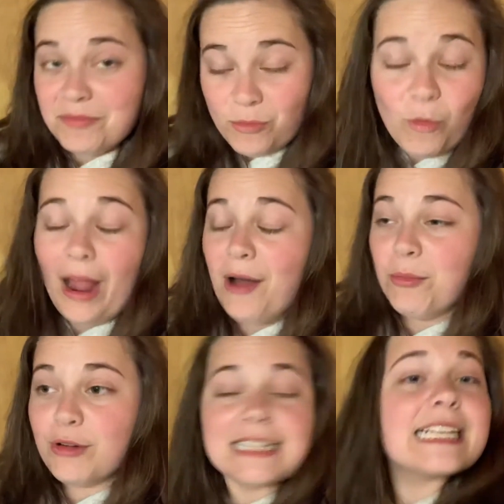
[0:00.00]
Wow.
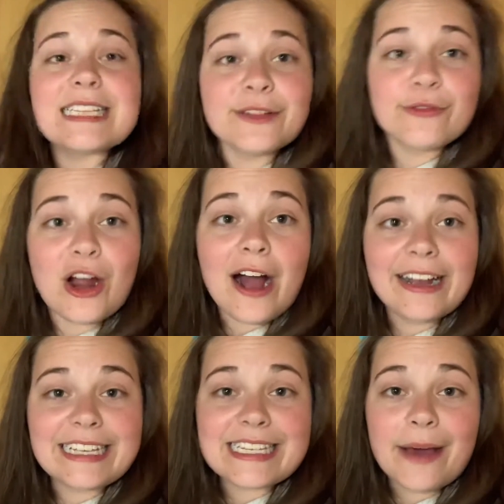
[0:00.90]
Princess and the
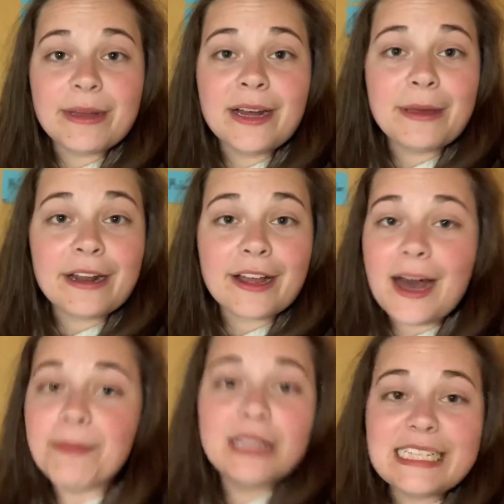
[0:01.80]
Frog is coming up in a
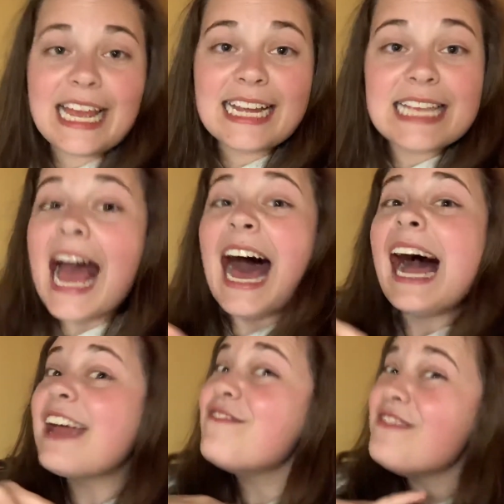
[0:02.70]
couple of days.
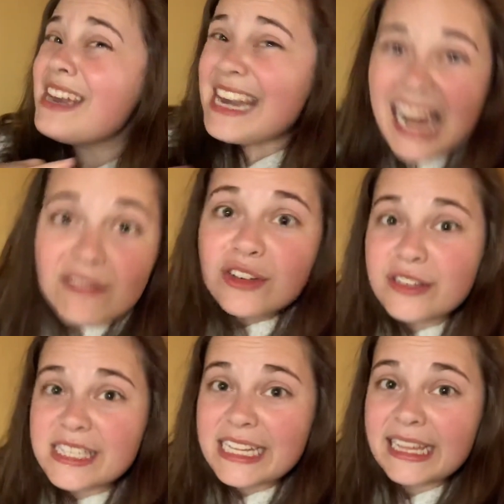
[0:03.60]
I have never
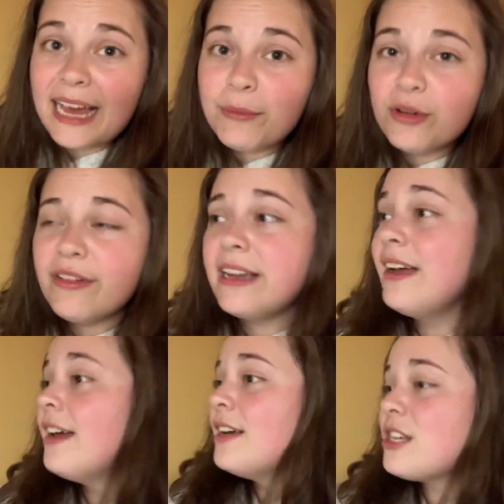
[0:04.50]
seen that movie.
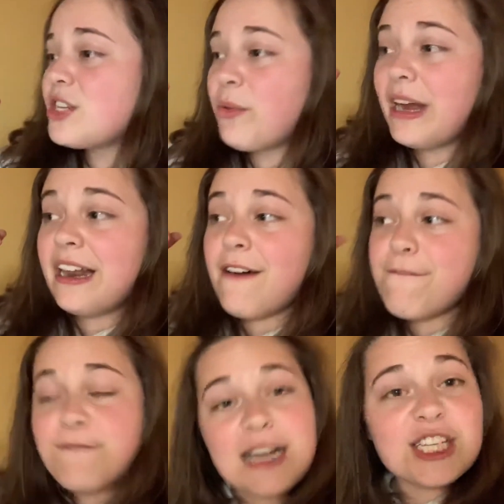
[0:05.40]
So we're getting a
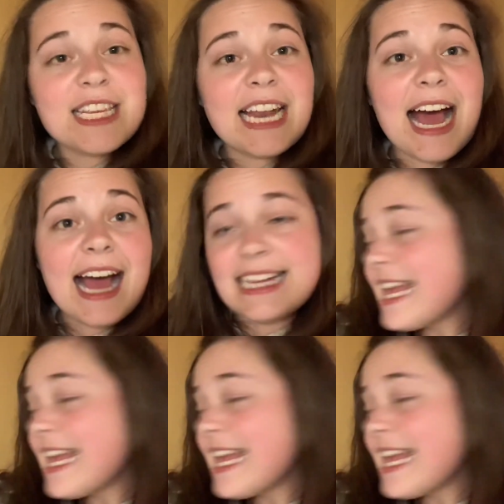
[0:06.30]
fresh set of eyes.